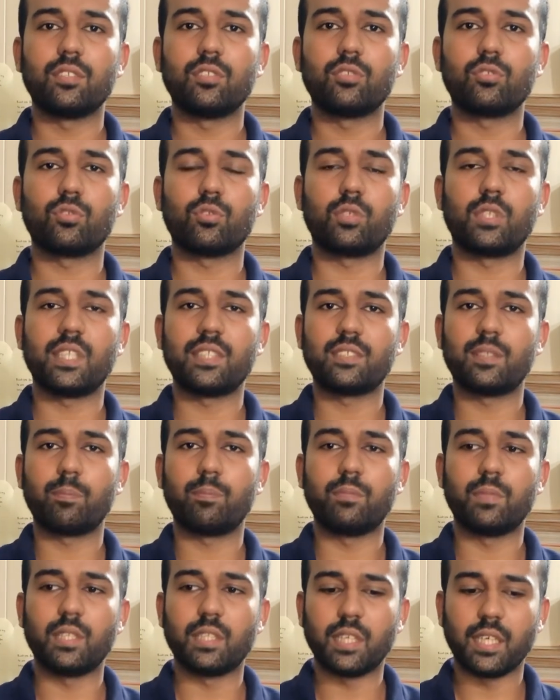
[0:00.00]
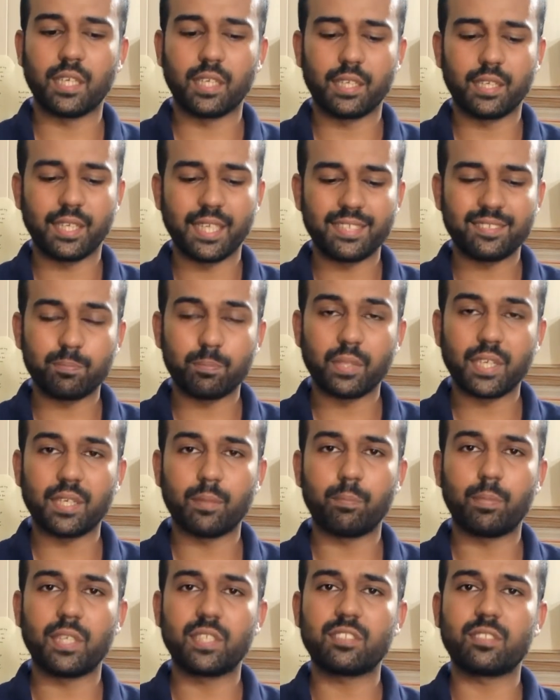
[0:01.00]
So there is a less
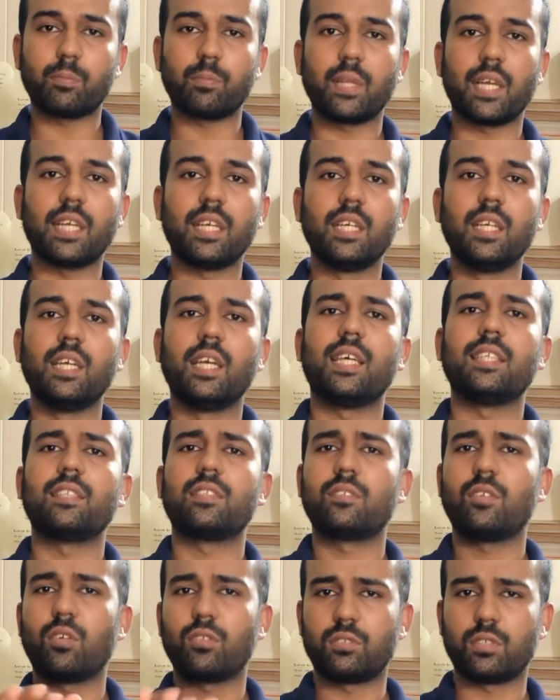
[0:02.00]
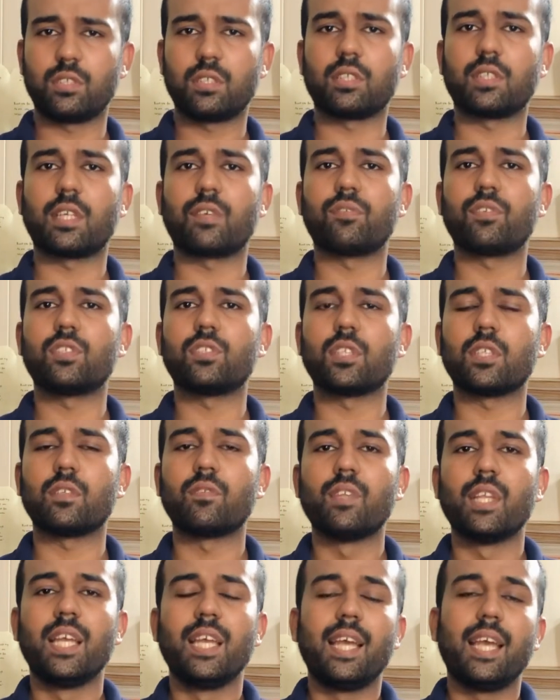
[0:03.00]
blood supply and there is oxygen deficient.
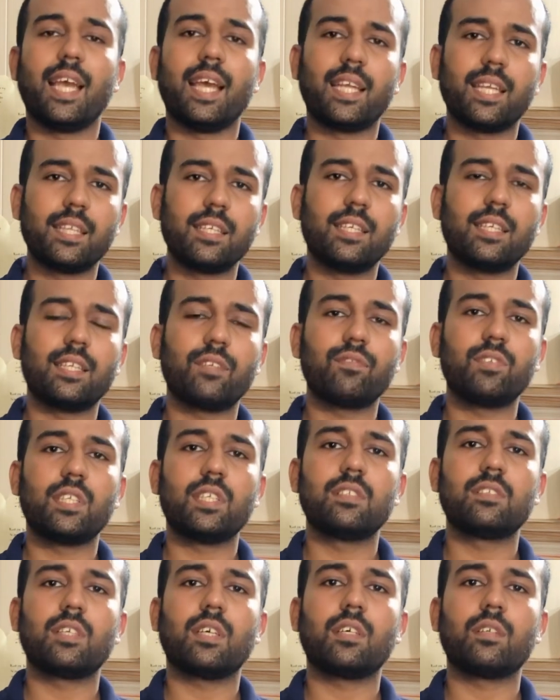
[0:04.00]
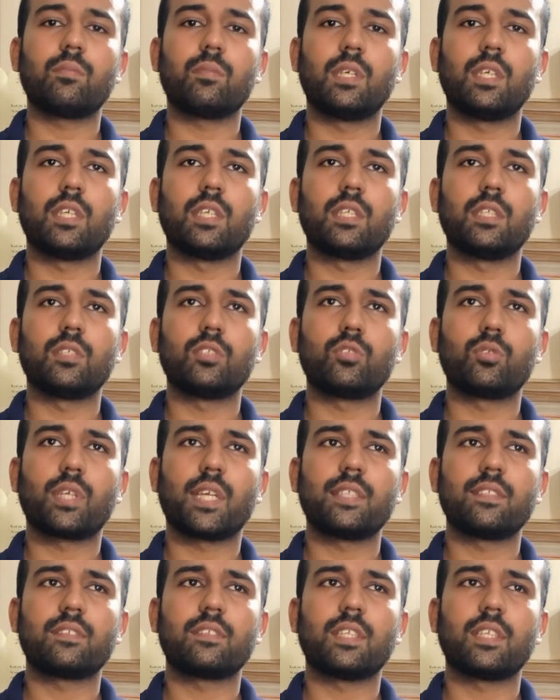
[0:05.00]
Another, if there is a you
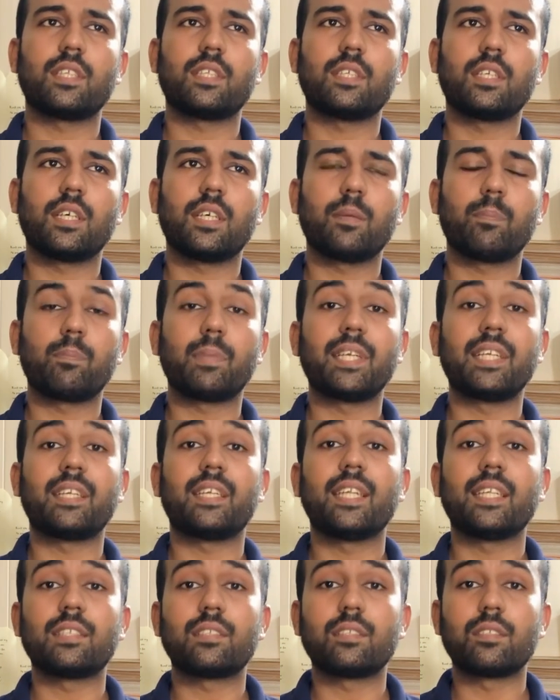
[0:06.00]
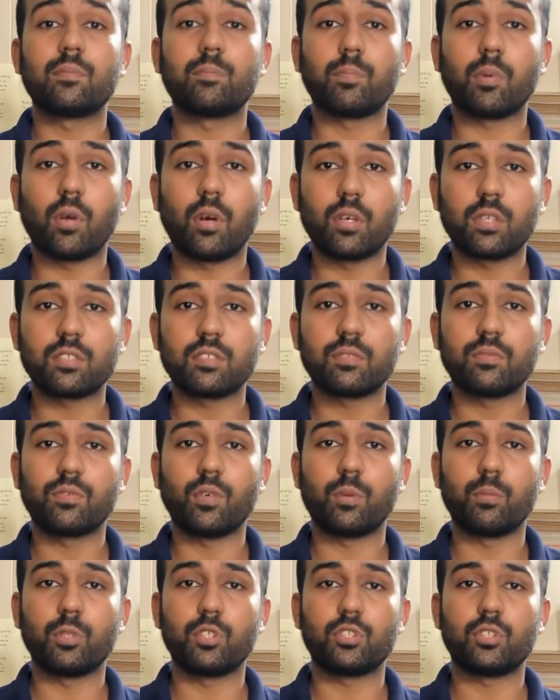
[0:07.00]
can say the platelet plaques
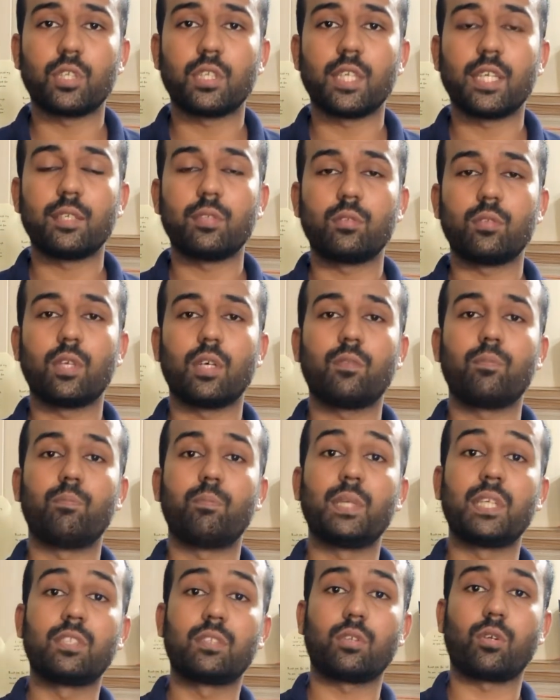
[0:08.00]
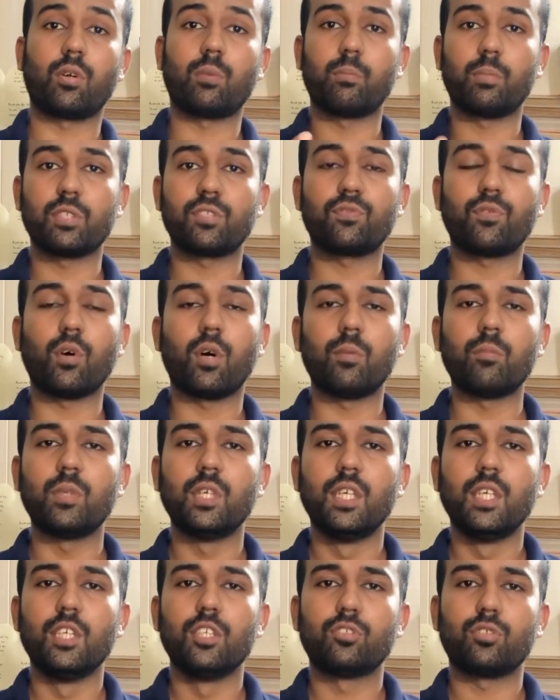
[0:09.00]
formation and the big thrombus formed,
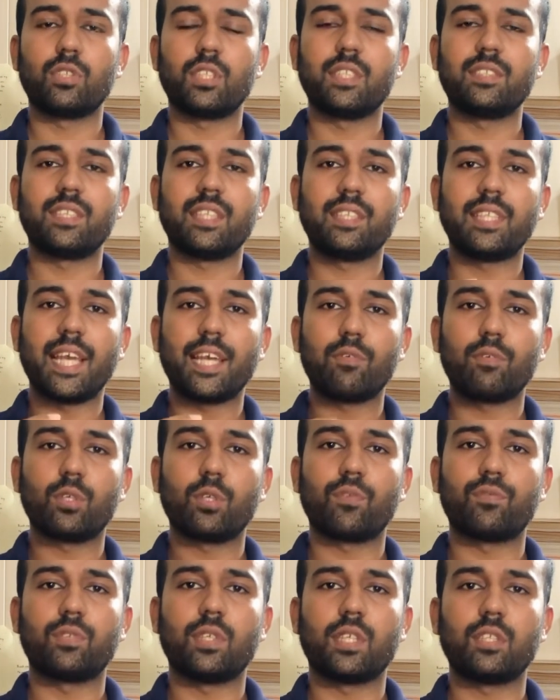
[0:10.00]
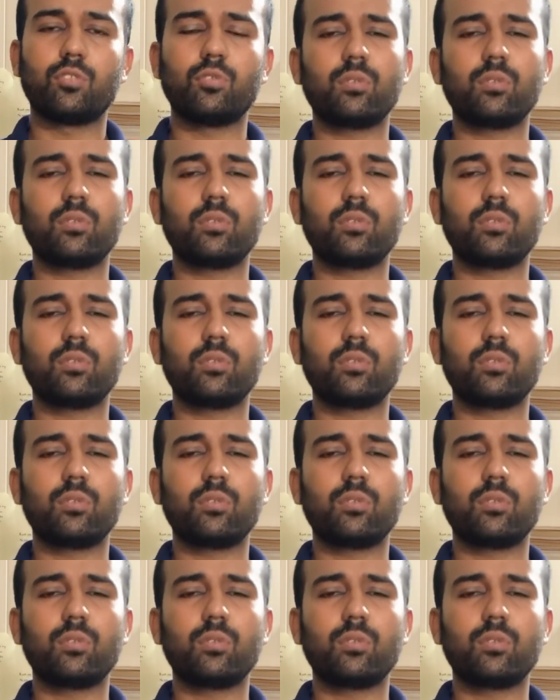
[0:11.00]
so there is a narrowing of that.